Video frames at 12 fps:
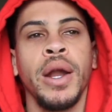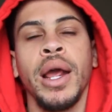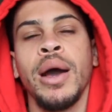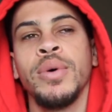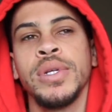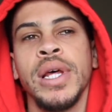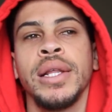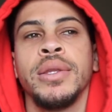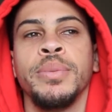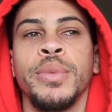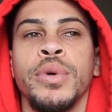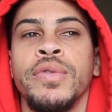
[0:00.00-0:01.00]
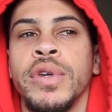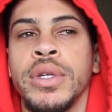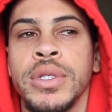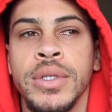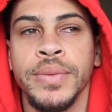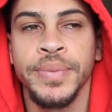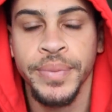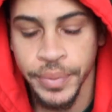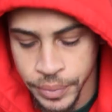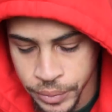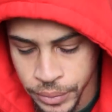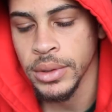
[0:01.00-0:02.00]
Friday, I was at the movies.
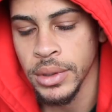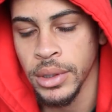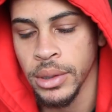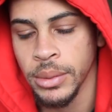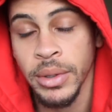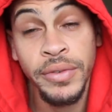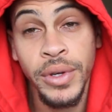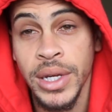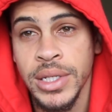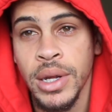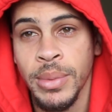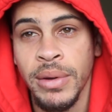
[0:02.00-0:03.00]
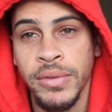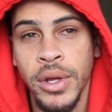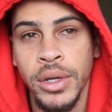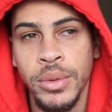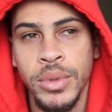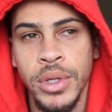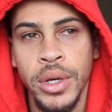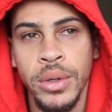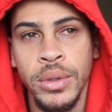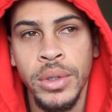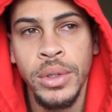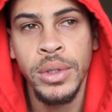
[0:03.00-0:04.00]
Um, if you guys saw my vlog, you would know.
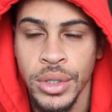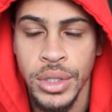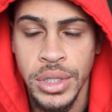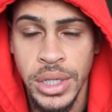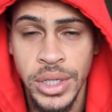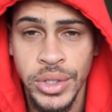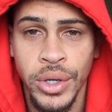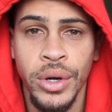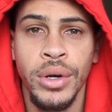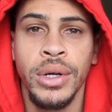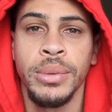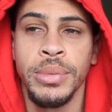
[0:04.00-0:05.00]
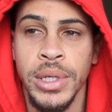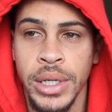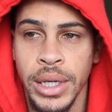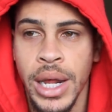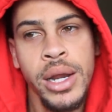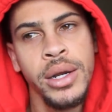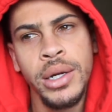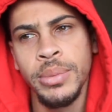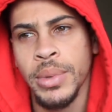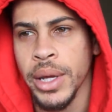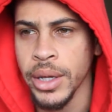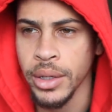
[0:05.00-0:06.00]
So I see this girl, and I'm looking at her, and
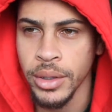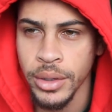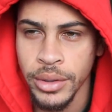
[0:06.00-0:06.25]
I'm like,